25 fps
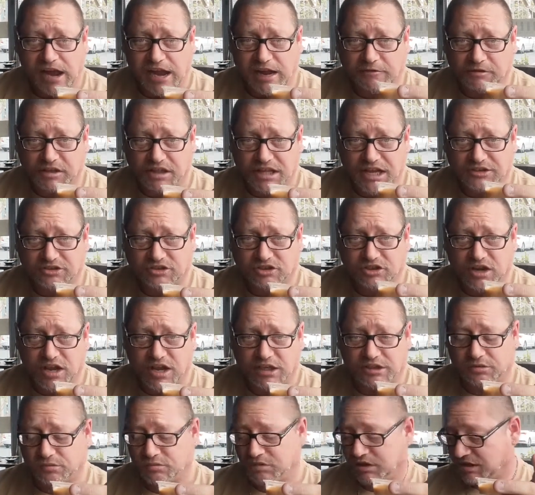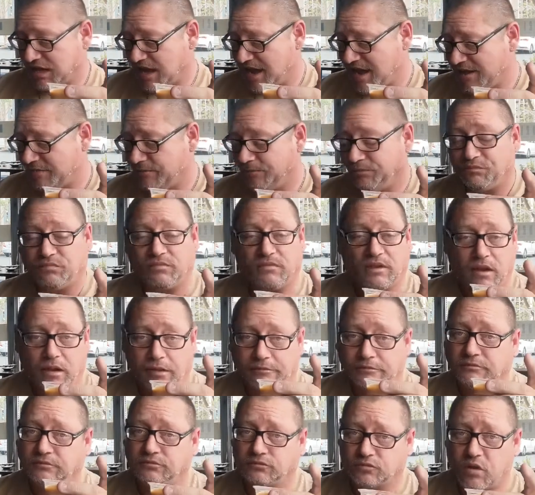Having that sauce with that,
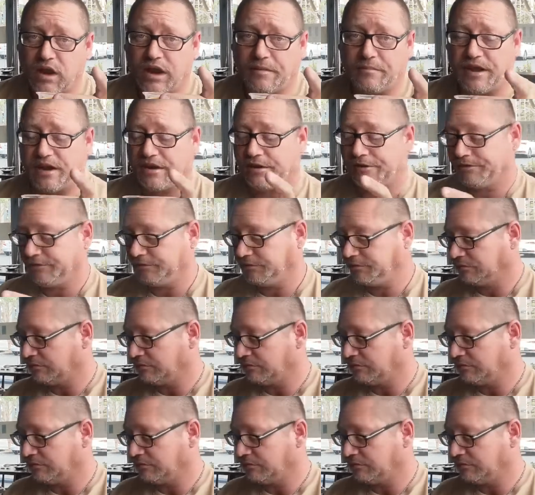way better.